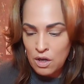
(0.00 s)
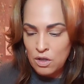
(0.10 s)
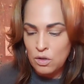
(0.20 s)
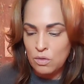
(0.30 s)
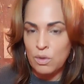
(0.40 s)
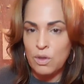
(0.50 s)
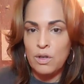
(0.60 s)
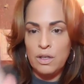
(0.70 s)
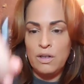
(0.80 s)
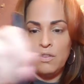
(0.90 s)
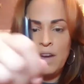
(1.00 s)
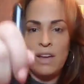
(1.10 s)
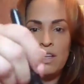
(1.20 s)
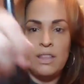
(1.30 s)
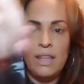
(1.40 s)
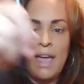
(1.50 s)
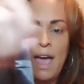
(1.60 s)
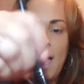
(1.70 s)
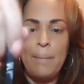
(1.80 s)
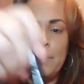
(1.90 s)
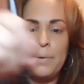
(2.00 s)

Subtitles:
Swirl it around in the cap.